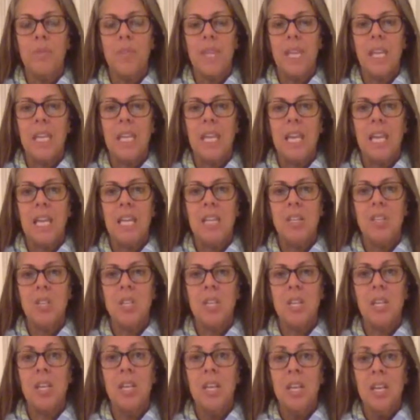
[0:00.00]

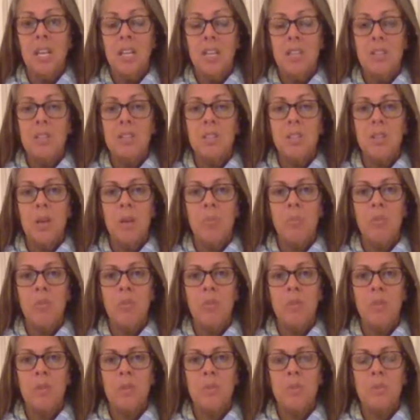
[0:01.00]
engaging some
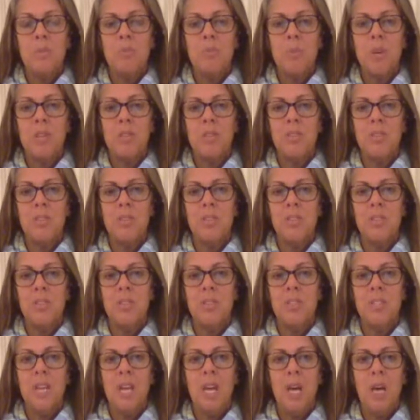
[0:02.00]
of those muscles
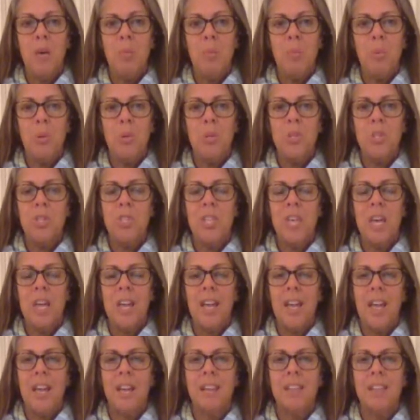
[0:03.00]
to help push that
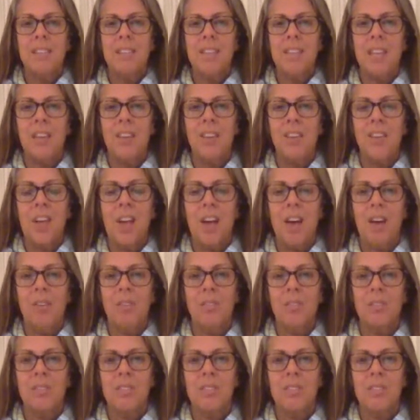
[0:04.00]
exhale out.